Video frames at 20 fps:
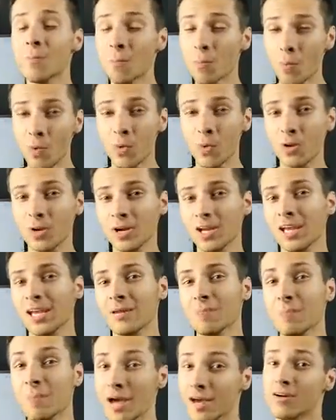more
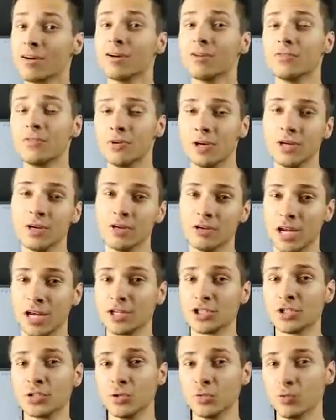and better for
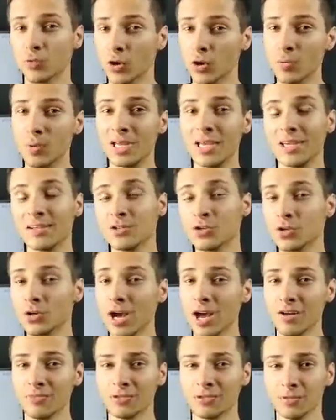international roaming and
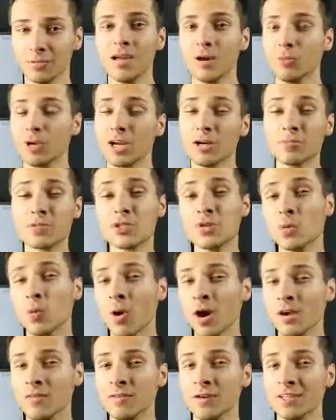travel. Now, when it comes to
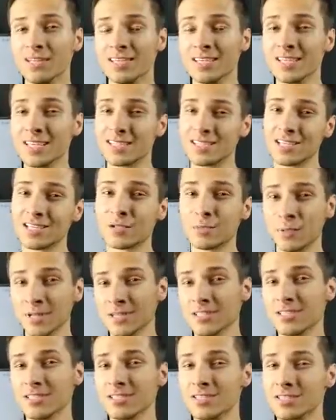Wi-Fi, the 6S
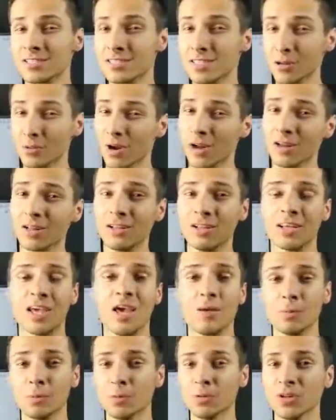Plus is theoretically
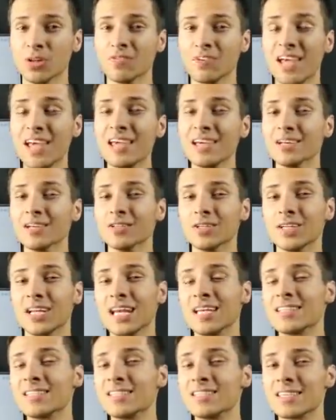capable of
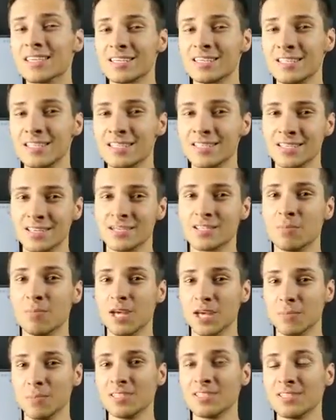866
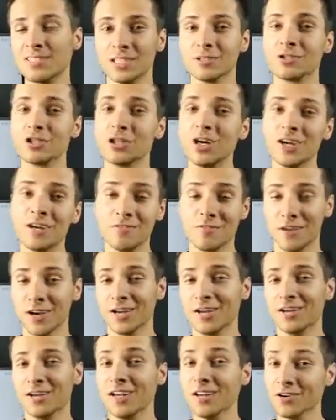megabits. Now, try and
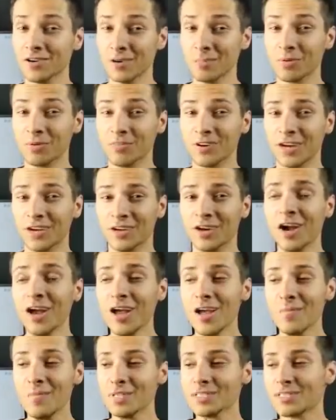find an internet provider
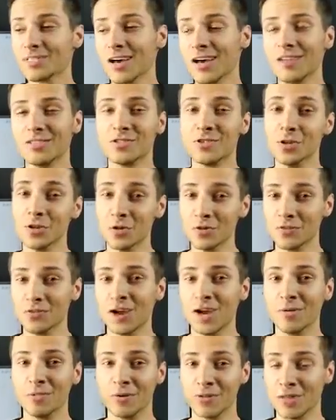besides Google
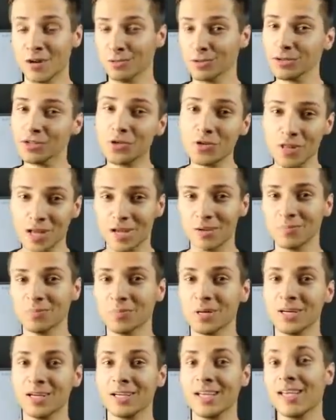Fiber that'll do
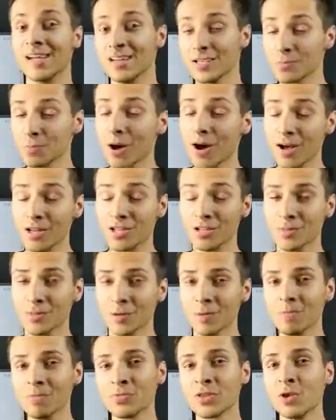that, but it is
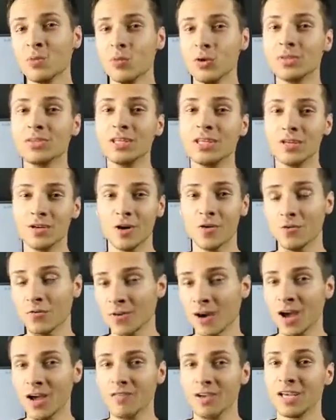possible. With the Note
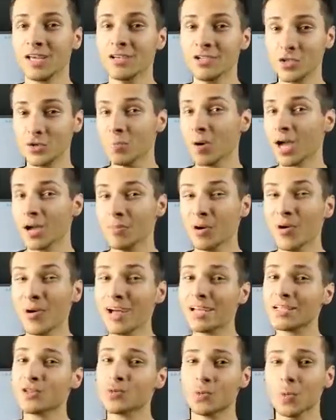5, it can do
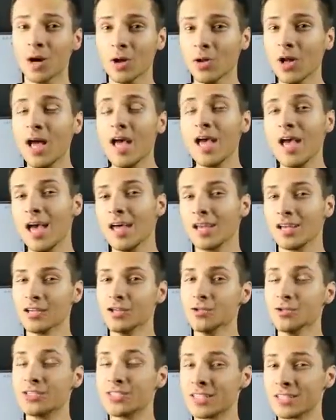MIMO as well, and it
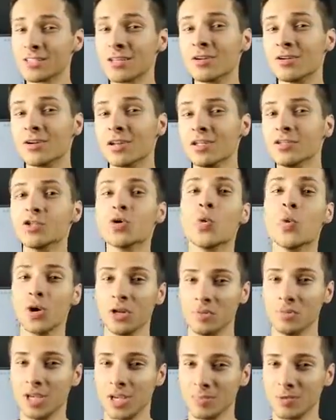can do
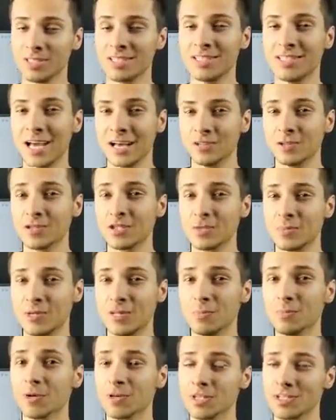620 megabits download
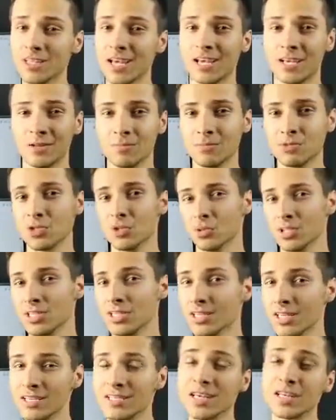speed per second. So the
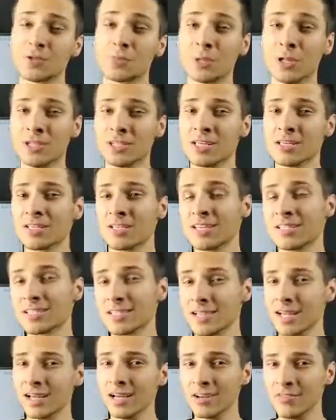6S Plus has a
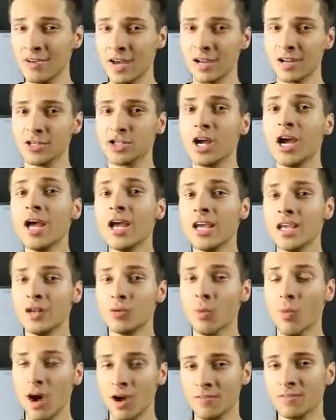slight advantage
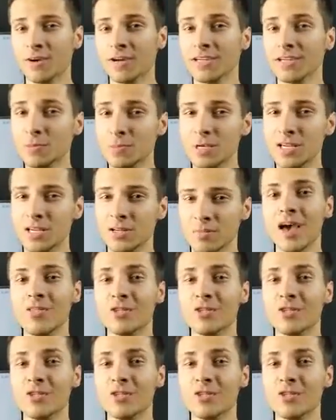in Wi-Fi speed.